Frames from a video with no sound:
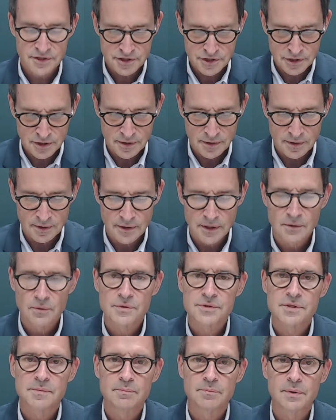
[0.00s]
year, there
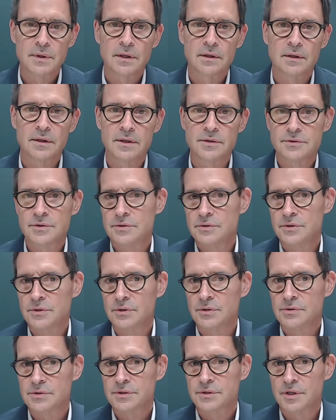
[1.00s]
was a bill
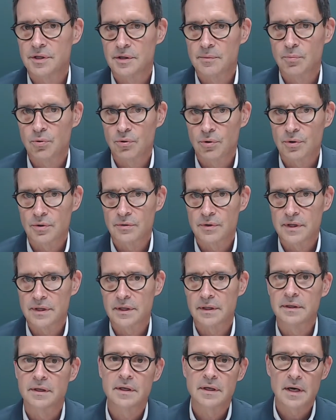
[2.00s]
introduced in the Puerto
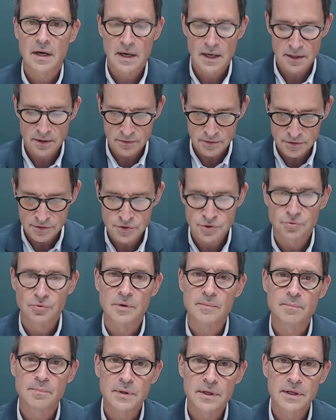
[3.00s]
Rican Congress to
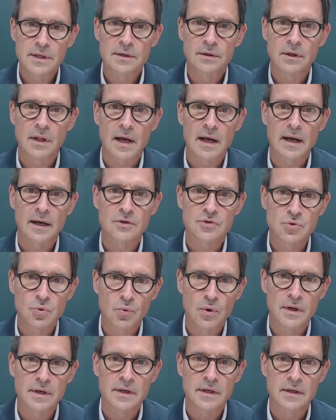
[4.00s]
repeal Act
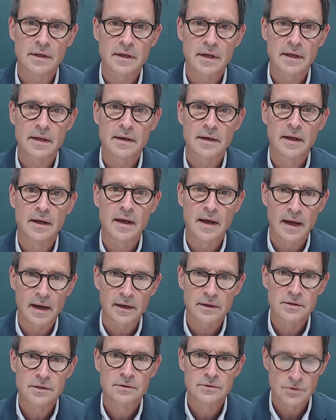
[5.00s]
20 and
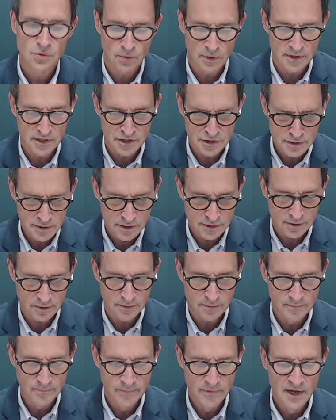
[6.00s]
Act
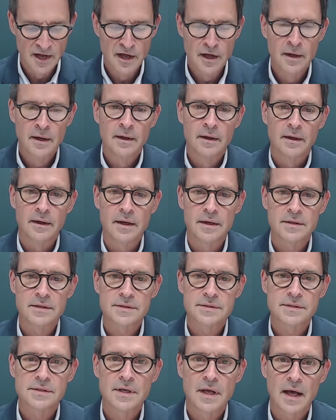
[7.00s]
22. It
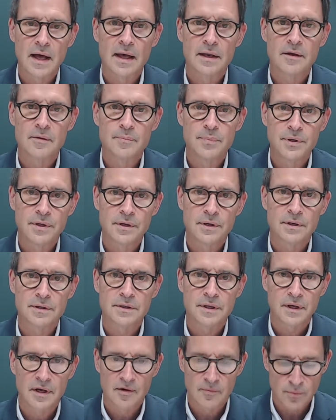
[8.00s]
does not appear
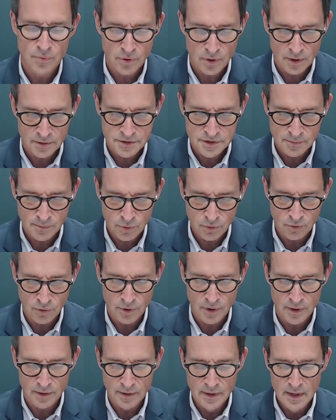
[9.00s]
to have broad
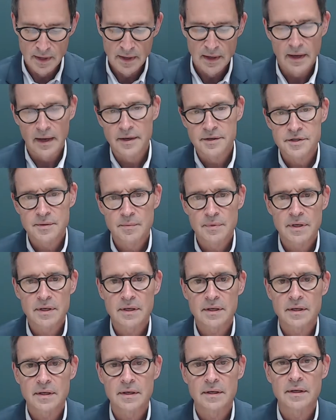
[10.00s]
support, and to
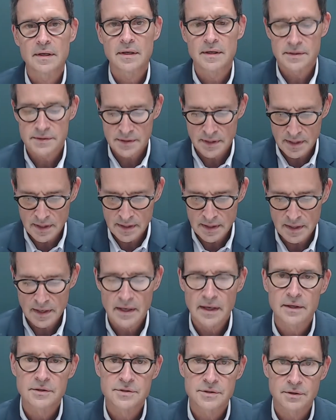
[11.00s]
me, it is a
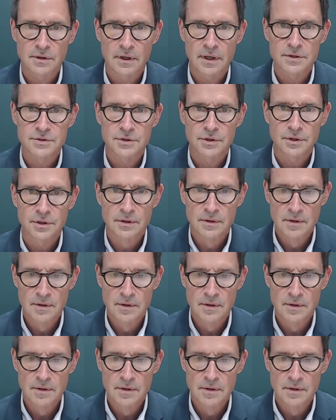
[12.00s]
head-scratcher.